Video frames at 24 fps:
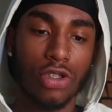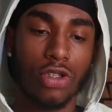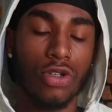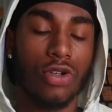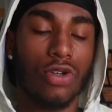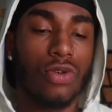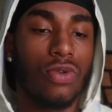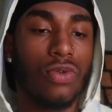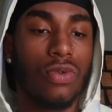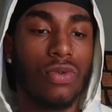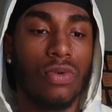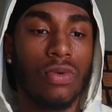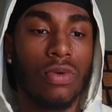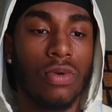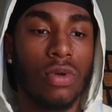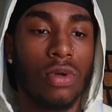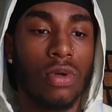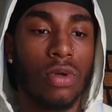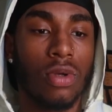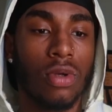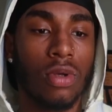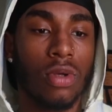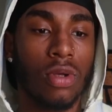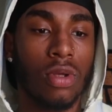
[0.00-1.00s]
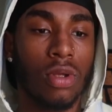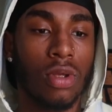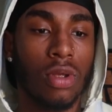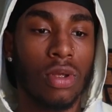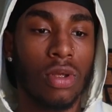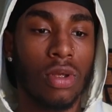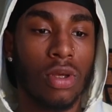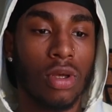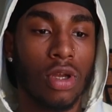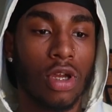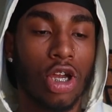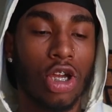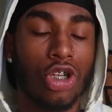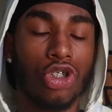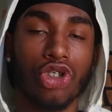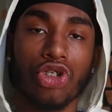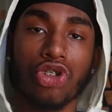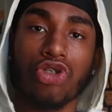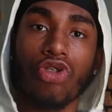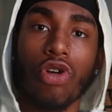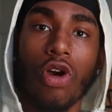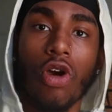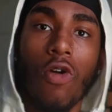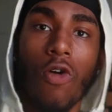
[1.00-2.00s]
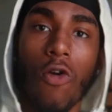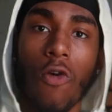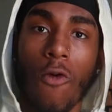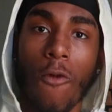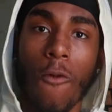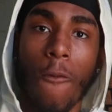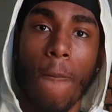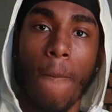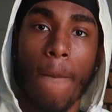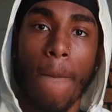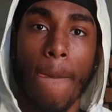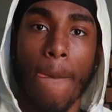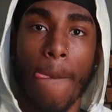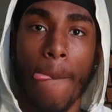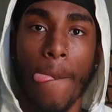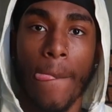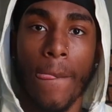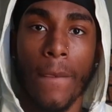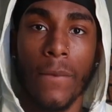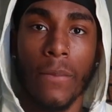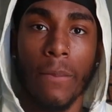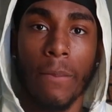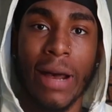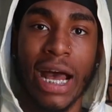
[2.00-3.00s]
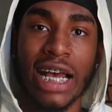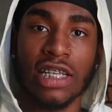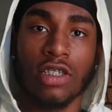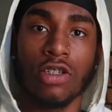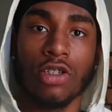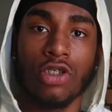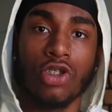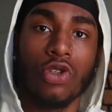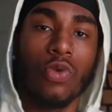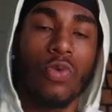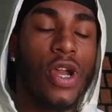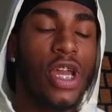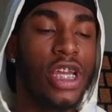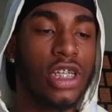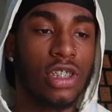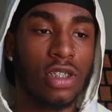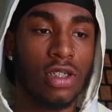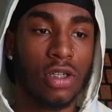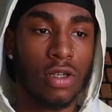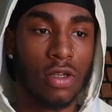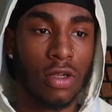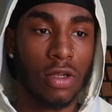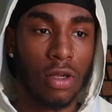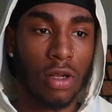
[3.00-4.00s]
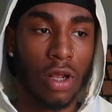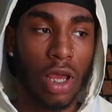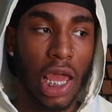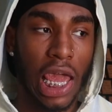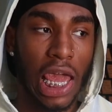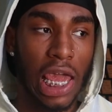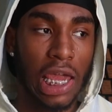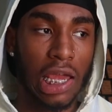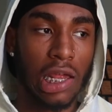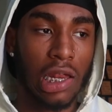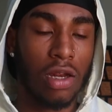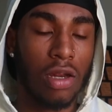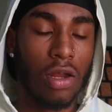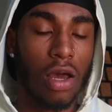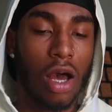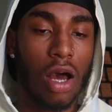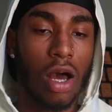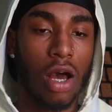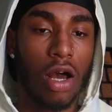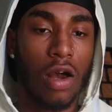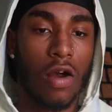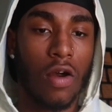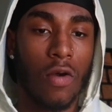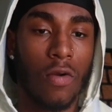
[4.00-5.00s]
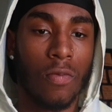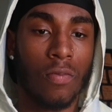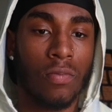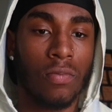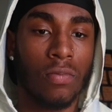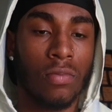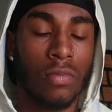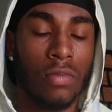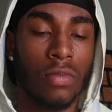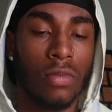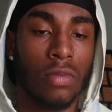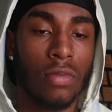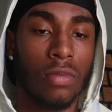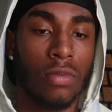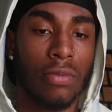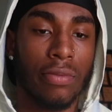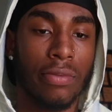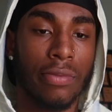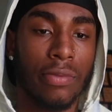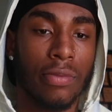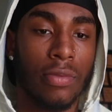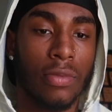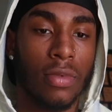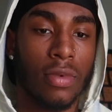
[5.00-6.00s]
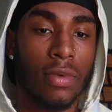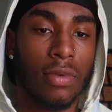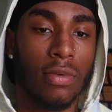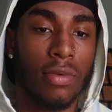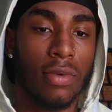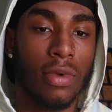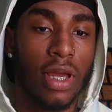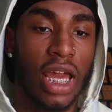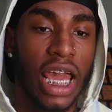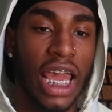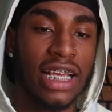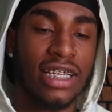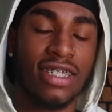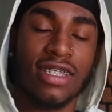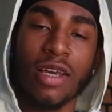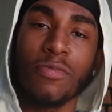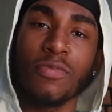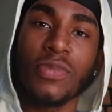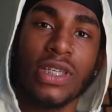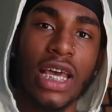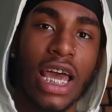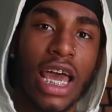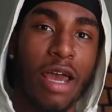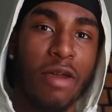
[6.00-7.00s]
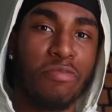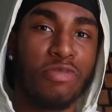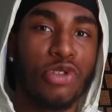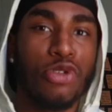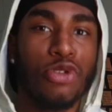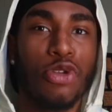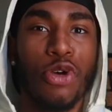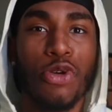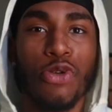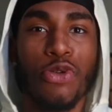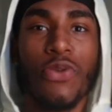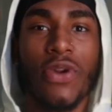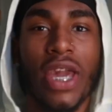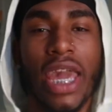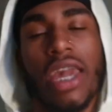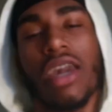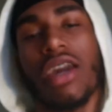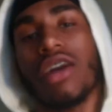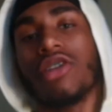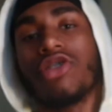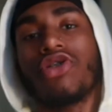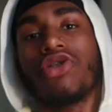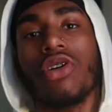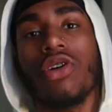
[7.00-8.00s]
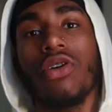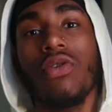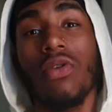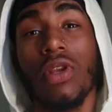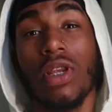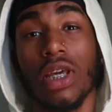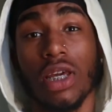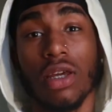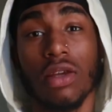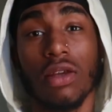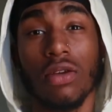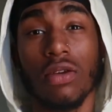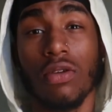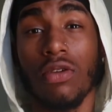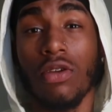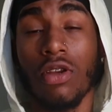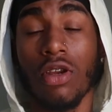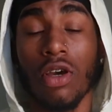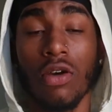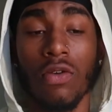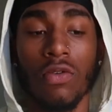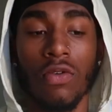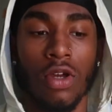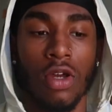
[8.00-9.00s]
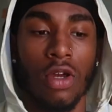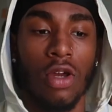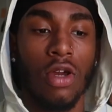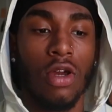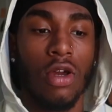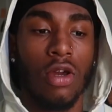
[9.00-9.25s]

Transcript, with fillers: to control my situation and um and sometimes you know you can't control it you know